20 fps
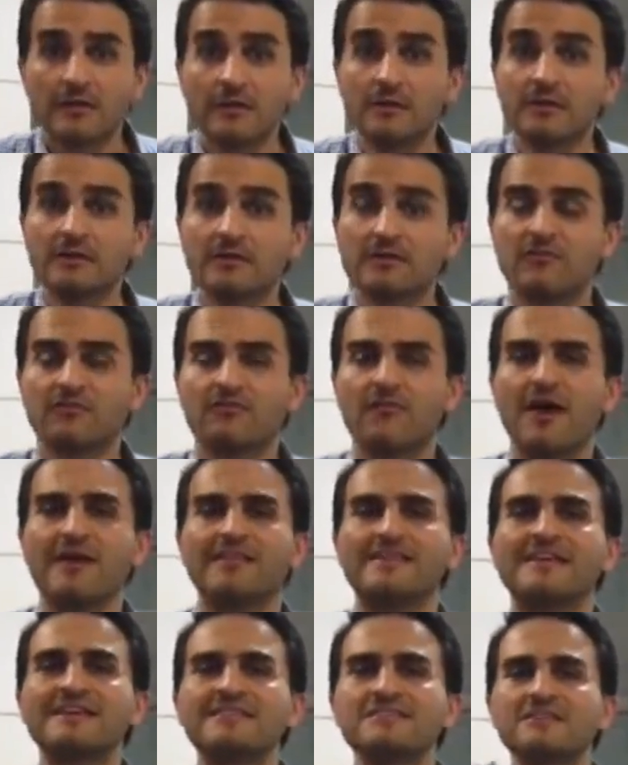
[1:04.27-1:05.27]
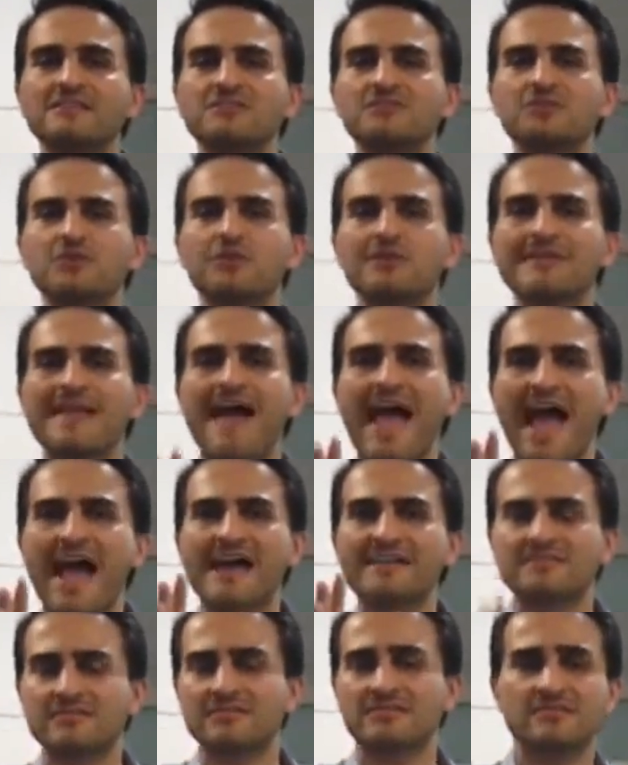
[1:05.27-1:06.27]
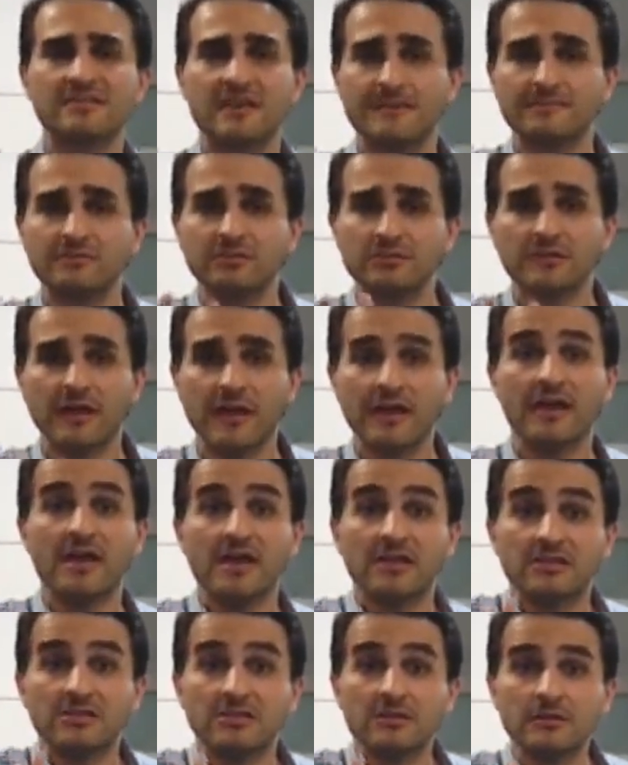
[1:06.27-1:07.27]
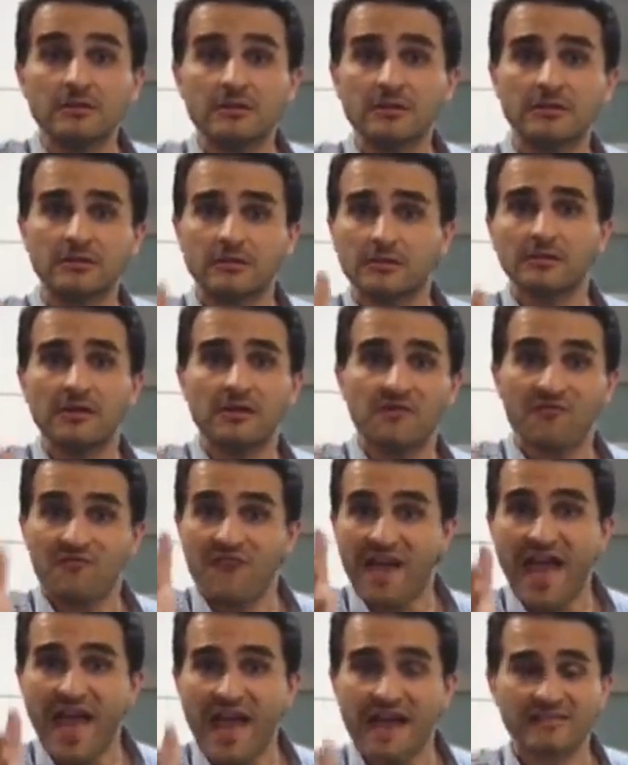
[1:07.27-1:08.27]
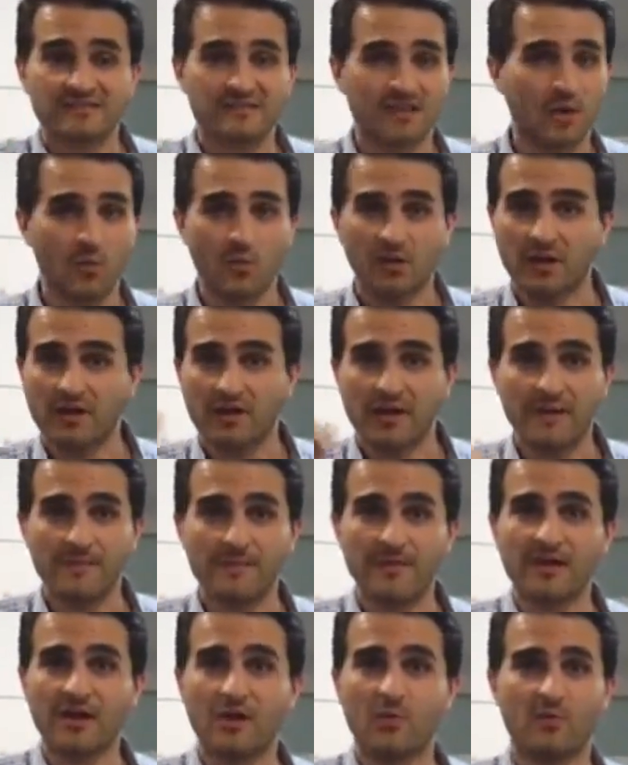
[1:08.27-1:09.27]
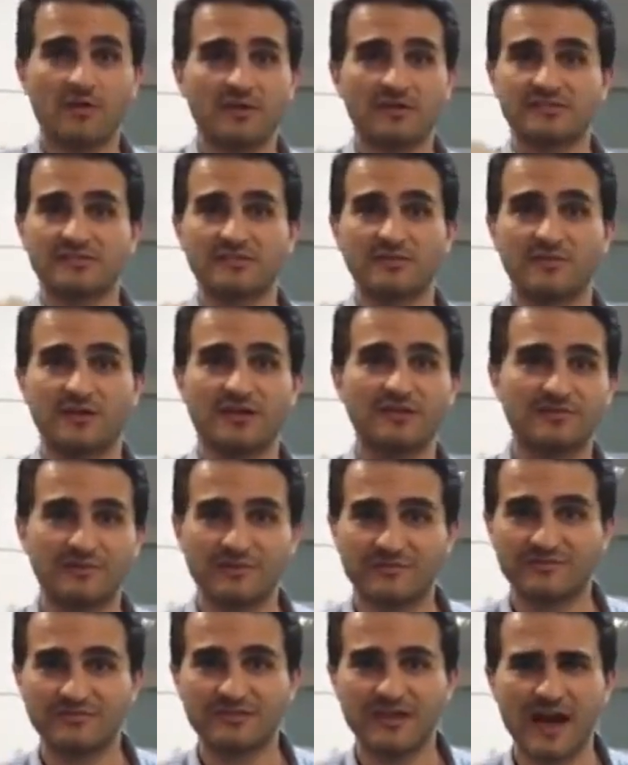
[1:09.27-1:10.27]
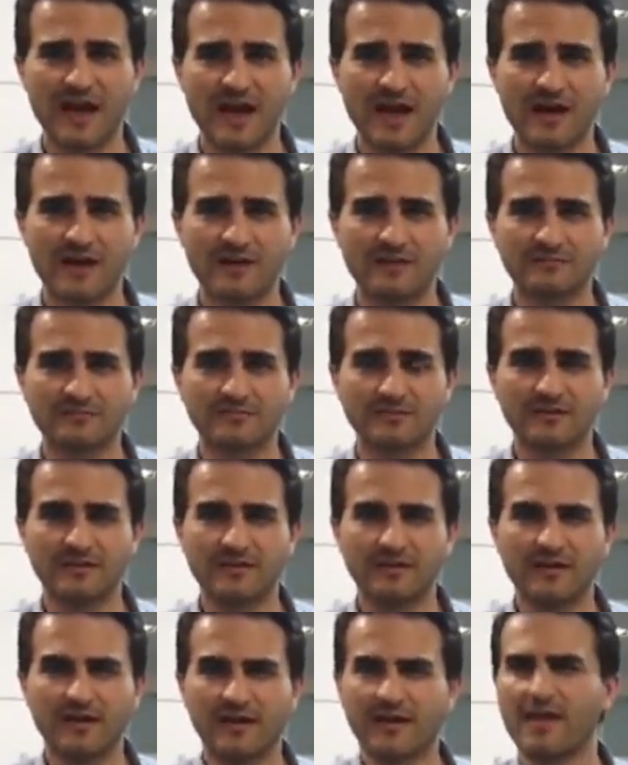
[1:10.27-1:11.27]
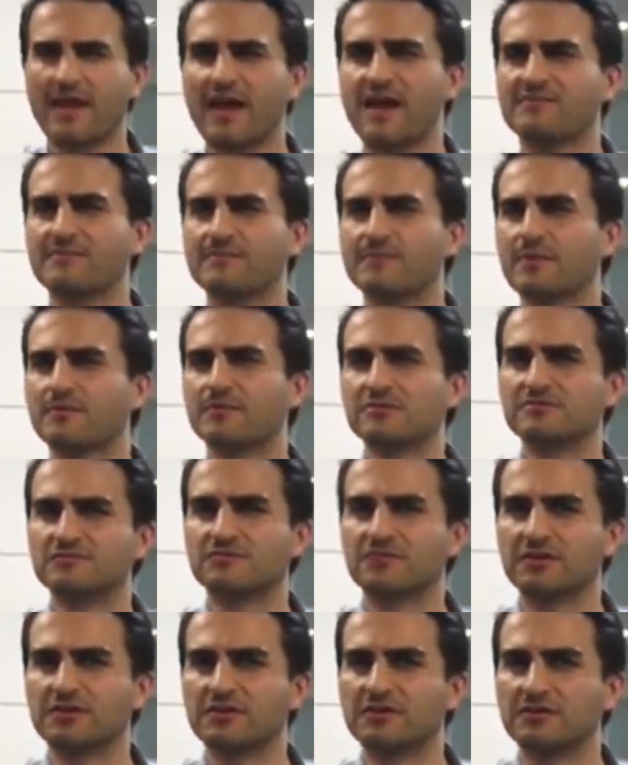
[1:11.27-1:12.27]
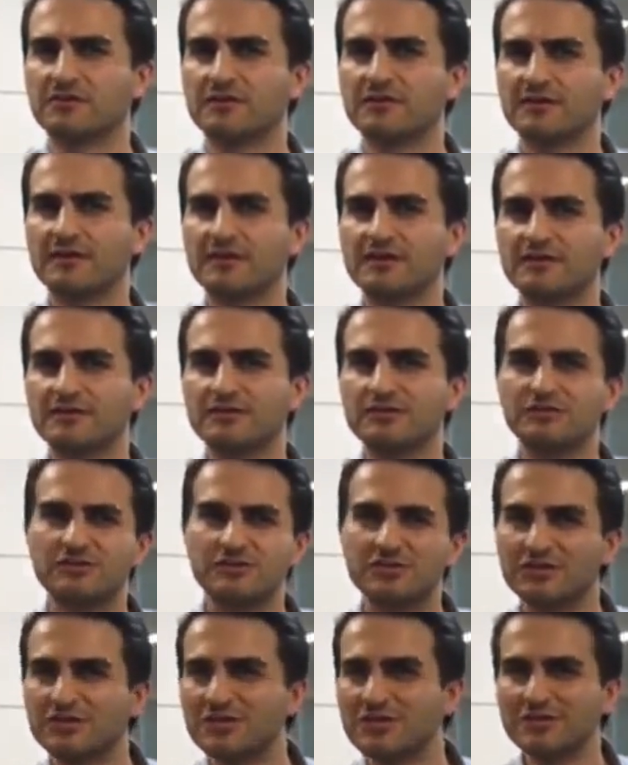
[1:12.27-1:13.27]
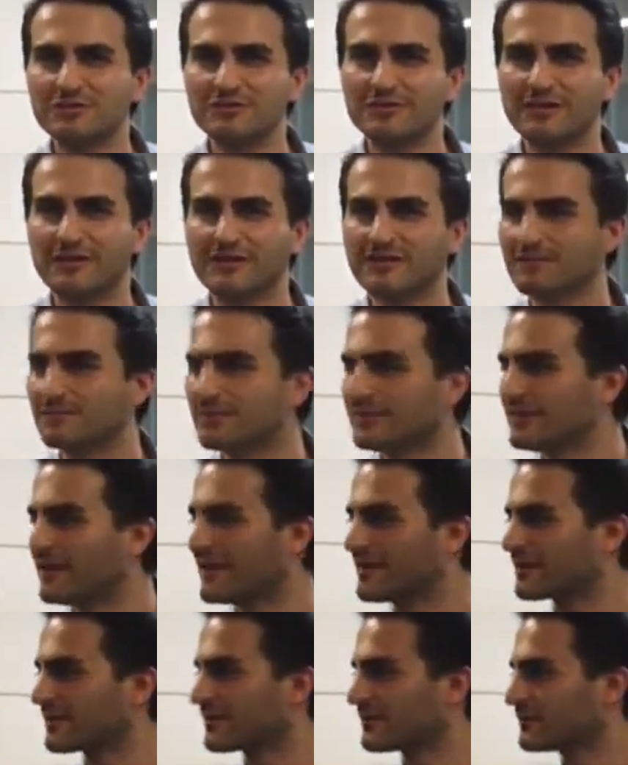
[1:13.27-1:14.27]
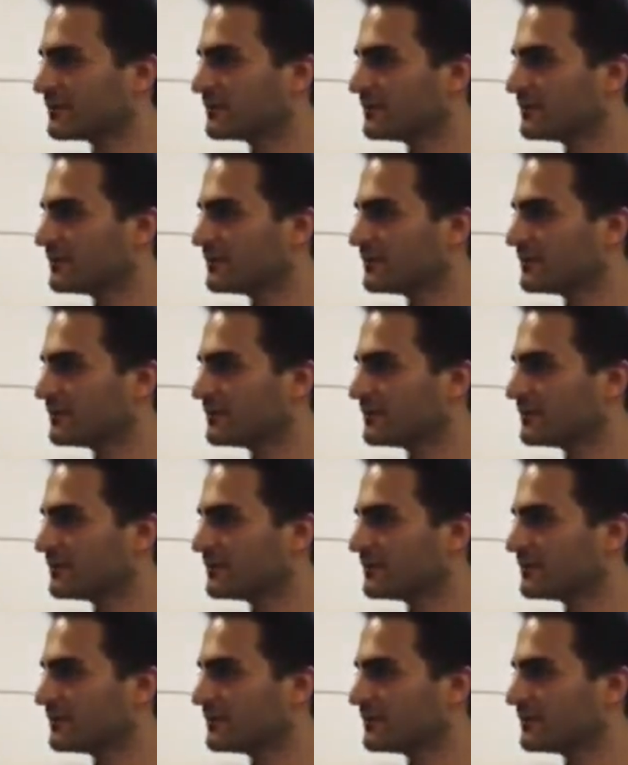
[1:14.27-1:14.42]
look at the file. This is your last step today. Do it quick, fast. And I wanna come back and wanna see what you have done. And I have a bonus for you. See you a little later.